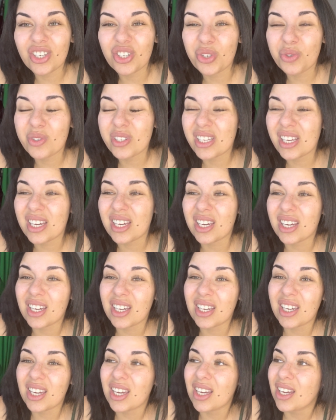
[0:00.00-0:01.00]
She was like,
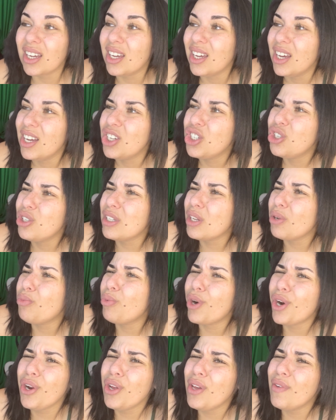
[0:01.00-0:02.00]
she's like, what
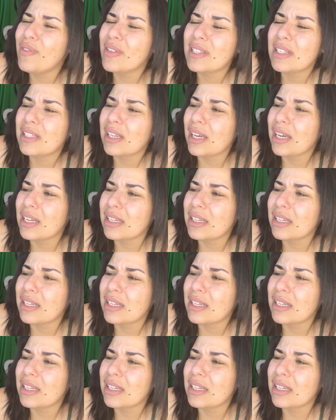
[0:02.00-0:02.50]
are you even saying?